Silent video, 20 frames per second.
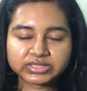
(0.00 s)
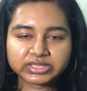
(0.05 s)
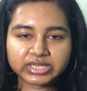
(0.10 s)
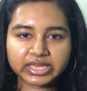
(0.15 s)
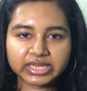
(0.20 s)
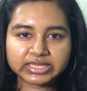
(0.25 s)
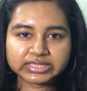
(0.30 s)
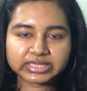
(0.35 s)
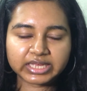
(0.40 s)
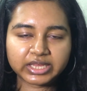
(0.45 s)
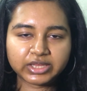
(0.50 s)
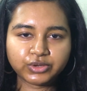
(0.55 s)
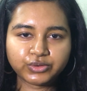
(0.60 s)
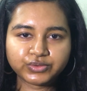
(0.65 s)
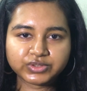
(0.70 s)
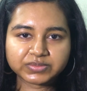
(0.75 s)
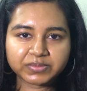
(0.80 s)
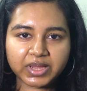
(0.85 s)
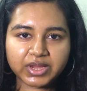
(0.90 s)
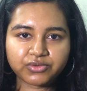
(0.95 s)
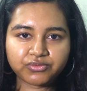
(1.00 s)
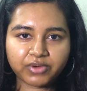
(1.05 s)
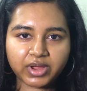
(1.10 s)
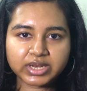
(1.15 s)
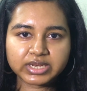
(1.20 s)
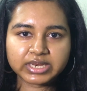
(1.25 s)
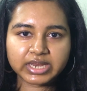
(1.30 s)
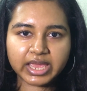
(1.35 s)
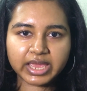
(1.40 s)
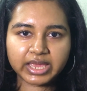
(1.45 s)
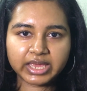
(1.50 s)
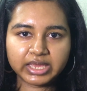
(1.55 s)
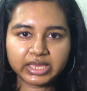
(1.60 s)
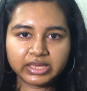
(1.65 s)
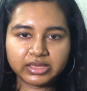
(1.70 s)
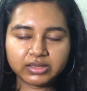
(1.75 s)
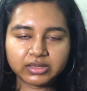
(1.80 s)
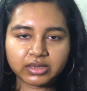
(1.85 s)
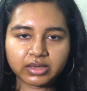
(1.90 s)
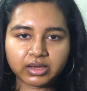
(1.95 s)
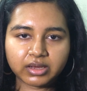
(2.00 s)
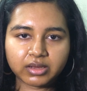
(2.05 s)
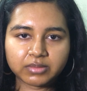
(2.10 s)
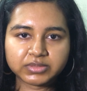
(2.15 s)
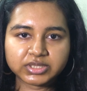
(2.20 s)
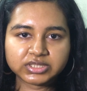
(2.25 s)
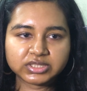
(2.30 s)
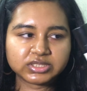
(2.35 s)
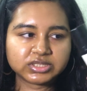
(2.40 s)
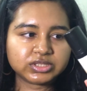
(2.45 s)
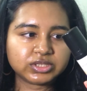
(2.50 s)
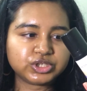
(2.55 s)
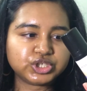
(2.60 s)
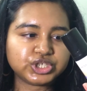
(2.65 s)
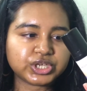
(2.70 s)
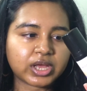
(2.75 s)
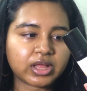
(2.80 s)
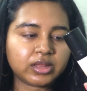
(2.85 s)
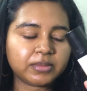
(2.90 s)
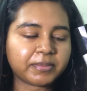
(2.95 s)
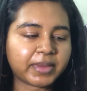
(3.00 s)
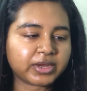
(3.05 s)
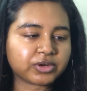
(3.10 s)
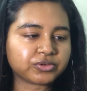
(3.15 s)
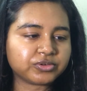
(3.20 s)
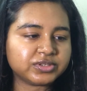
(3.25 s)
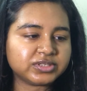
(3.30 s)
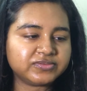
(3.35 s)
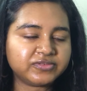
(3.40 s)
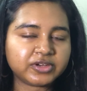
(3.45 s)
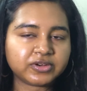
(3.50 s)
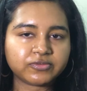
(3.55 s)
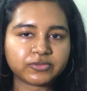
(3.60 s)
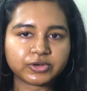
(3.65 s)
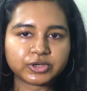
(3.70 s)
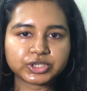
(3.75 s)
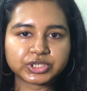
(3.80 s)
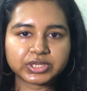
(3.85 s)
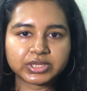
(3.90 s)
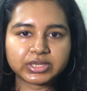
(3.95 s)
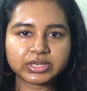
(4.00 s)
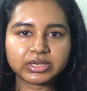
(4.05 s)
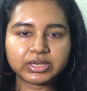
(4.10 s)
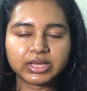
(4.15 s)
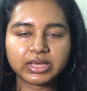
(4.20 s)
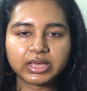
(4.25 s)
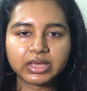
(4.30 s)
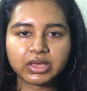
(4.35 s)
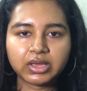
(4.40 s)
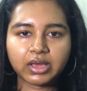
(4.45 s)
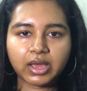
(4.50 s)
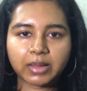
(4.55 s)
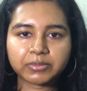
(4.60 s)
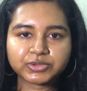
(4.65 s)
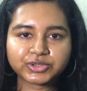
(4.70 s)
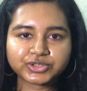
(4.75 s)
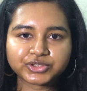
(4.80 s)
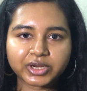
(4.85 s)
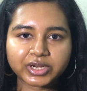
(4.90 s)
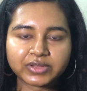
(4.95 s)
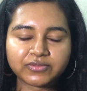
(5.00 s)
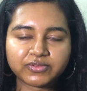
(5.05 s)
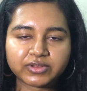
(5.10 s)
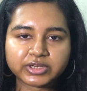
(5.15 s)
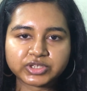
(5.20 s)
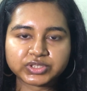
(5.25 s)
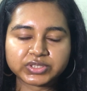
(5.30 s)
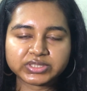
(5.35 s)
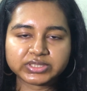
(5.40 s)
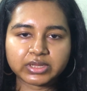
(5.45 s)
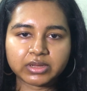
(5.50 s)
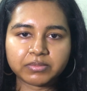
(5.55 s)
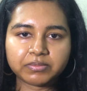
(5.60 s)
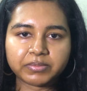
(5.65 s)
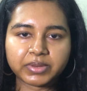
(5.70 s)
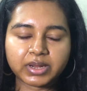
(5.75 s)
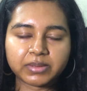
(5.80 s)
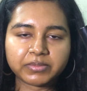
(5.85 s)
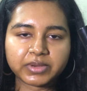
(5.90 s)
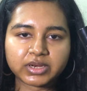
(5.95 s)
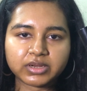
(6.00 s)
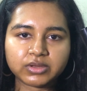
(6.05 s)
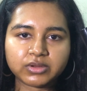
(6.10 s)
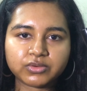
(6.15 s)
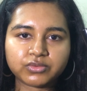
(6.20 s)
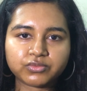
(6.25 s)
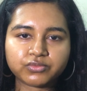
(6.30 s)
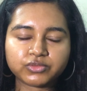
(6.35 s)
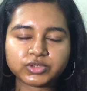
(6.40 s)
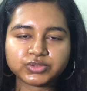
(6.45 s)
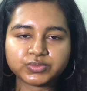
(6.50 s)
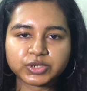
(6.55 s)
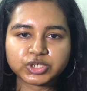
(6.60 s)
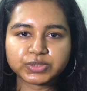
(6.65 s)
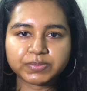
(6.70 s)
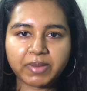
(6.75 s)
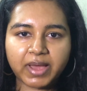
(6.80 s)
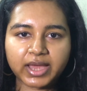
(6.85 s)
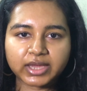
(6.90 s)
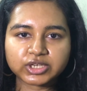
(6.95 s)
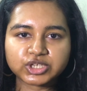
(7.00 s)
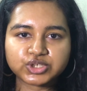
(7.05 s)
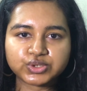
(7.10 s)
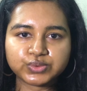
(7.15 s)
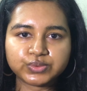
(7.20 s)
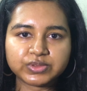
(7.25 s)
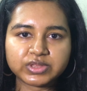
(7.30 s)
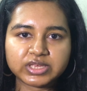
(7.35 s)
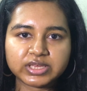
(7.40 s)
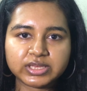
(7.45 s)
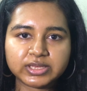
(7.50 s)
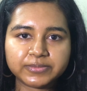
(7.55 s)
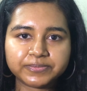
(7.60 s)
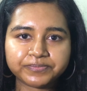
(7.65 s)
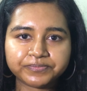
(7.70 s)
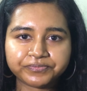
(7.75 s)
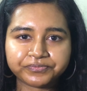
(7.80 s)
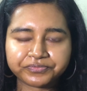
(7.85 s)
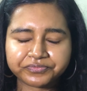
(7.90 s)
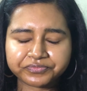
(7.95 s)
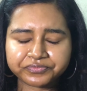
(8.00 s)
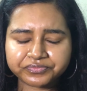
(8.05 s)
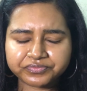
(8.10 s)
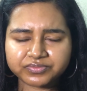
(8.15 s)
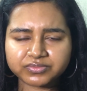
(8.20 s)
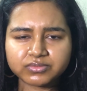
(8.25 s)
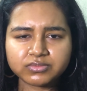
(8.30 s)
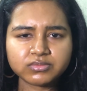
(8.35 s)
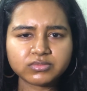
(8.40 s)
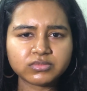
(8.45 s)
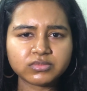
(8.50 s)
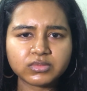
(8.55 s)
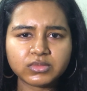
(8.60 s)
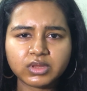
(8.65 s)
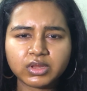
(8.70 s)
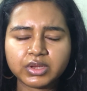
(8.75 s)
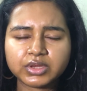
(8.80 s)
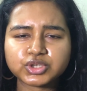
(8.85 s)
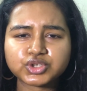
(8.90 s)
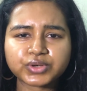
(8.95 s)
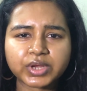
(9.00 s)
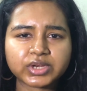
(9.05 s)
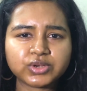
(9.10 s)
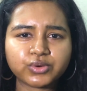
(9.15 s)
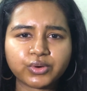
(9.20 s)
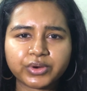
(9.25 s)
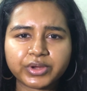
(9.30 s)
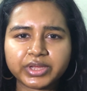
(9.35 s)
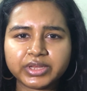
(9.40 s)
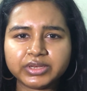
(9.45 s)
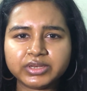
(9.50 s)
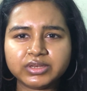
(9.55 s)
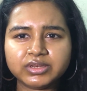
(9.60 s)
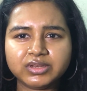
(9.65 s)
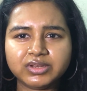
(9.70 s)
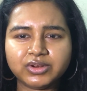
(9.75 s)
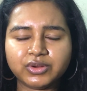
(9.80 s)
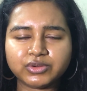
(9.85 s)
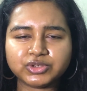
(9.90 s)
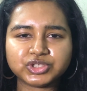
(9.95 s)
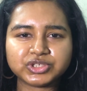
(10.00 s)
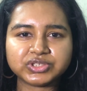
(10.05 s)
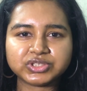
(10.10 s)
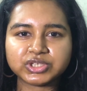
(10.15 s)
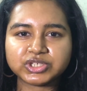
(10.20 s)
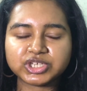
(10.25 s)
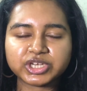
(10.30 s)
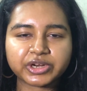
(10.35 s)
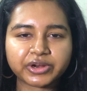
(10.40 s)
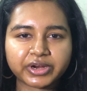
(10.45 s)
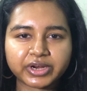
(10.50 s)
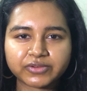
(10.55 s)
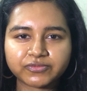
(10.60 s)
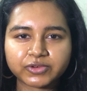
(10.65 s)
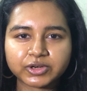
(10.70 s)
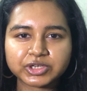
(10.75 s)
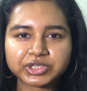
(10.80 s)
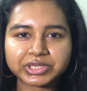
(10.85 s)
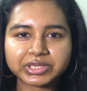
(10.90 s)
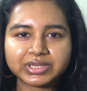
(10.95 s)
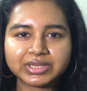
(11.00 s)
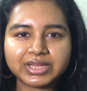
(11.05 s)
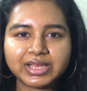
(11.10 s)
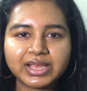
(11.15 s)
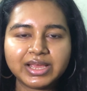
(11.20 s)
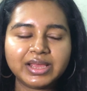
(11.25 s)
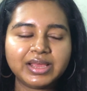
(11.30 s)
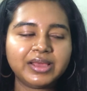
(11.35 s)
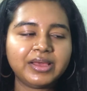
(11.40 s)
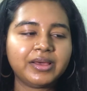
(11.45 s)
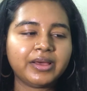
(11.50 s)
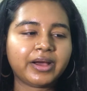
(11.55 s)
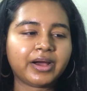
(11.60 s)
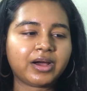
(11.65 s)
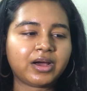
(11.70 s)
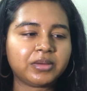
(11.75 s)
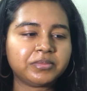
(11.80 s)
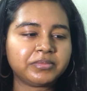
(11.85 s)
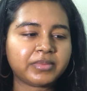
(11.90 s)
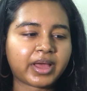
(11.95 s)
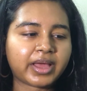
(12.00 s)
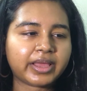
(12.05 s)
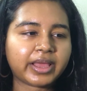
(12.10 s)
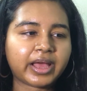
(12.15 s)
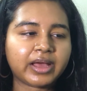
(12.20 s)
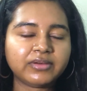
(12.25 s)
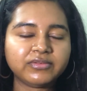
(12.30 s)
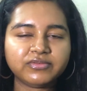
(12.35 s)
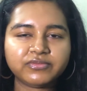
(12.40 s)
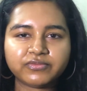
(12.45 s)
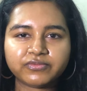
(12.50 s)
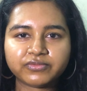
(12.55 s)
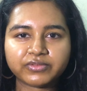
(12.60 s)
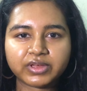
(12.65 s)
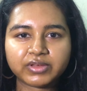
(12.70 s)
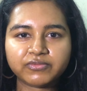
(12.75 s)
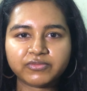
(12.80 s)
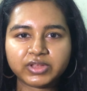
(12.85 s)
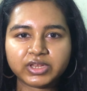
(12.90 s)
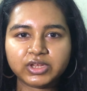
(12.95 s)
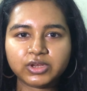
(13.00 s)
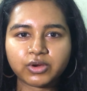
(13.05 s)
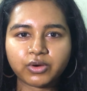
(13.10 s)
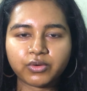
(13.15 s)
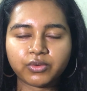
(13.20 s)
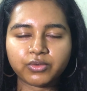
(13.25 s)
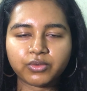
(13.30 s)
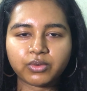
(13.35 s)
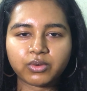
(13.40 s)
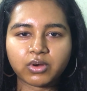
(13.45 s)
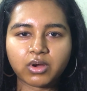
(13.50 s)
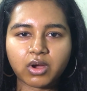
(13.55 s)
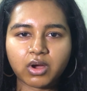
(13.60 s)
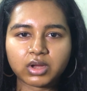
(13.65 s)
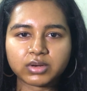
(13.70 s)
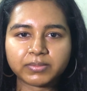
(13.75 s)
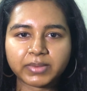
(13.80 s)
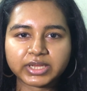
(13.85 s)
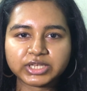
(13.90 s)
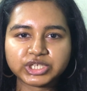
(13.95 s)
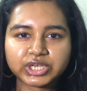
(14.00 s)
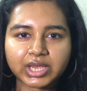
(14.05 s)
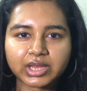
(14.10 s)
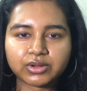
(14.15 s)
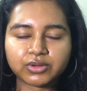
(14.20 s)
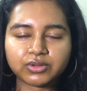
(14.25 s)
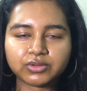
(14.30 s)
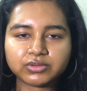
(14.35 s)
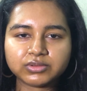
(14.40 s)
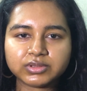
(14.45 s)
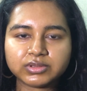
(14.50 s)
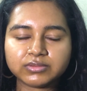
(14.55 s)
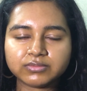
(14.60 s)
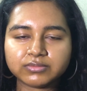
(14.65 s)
days I use my Retin A. This is the gel microsphere version. I'm just trying to finish this up, but I'm gonna switch back to the tretinoin, just a generic version. I have a video on my channel